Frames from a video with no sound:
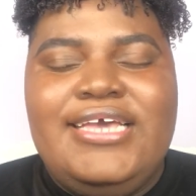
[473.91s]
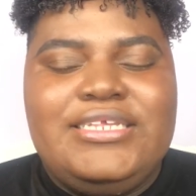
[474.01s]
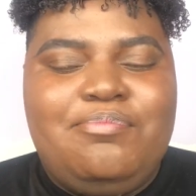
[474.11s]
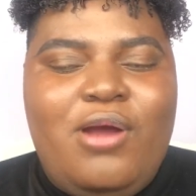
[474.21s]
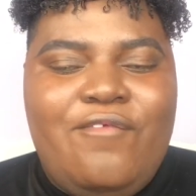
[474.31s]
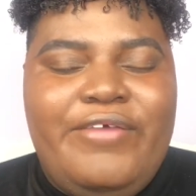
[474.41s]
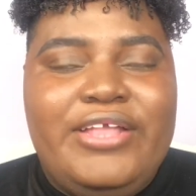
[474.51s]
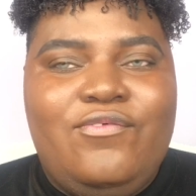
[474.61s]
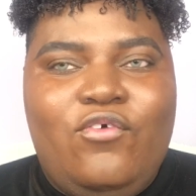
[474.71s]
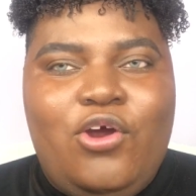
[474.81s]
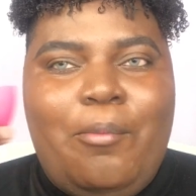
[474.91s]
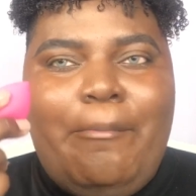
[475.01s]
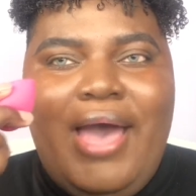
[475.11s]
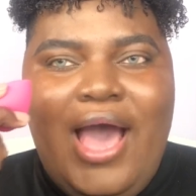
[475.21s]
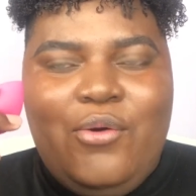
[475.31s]
is perfect for
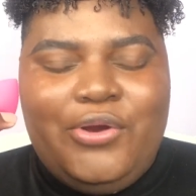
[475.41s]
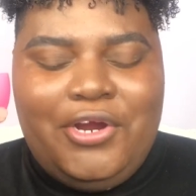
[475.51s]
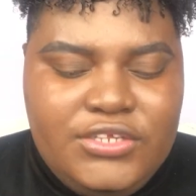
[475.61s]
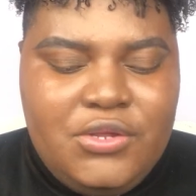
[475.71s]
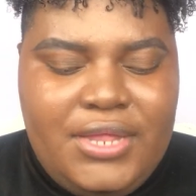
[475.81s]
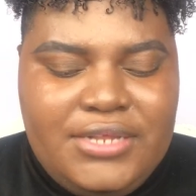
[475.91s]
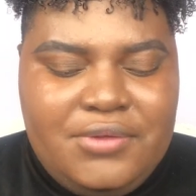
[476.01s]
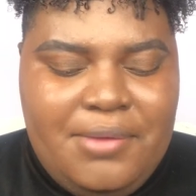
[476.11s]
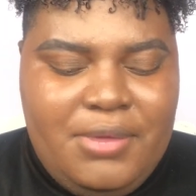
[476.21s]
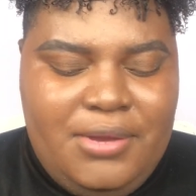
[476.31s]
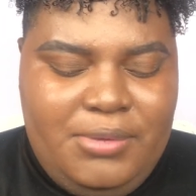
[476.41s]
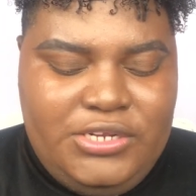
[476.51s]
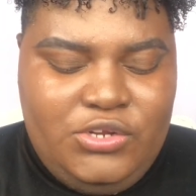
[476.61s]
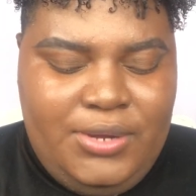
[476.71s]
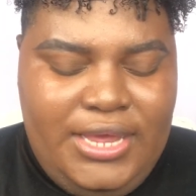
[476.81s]
powder. So that's what I'm going to
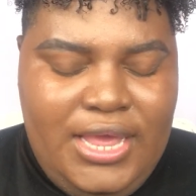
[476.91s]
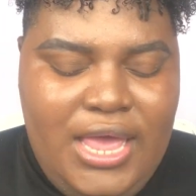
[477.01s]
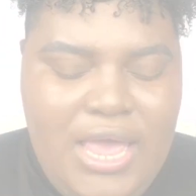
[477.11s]
be doing.